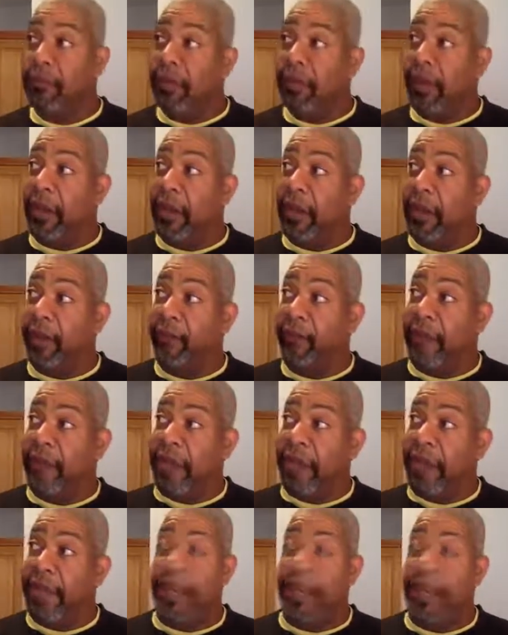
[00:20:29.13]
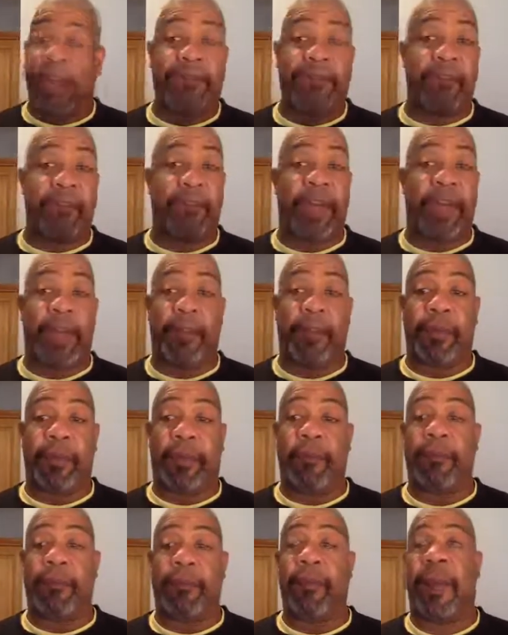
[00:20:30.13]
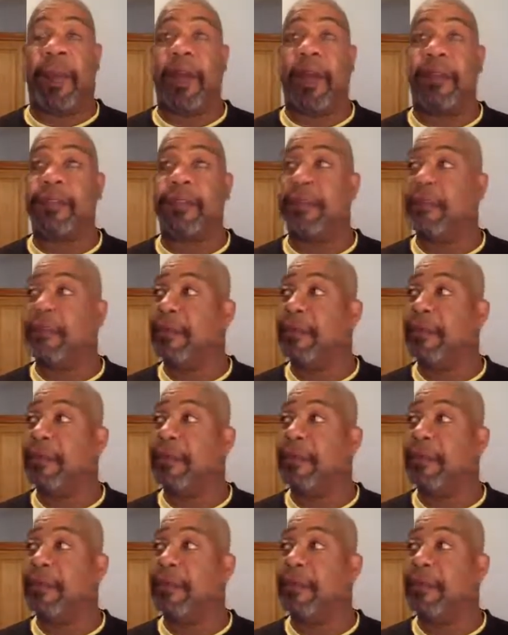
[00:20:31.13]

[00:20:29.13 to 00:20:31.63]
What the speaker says: On a rainy day from Brattleboro, Vermont,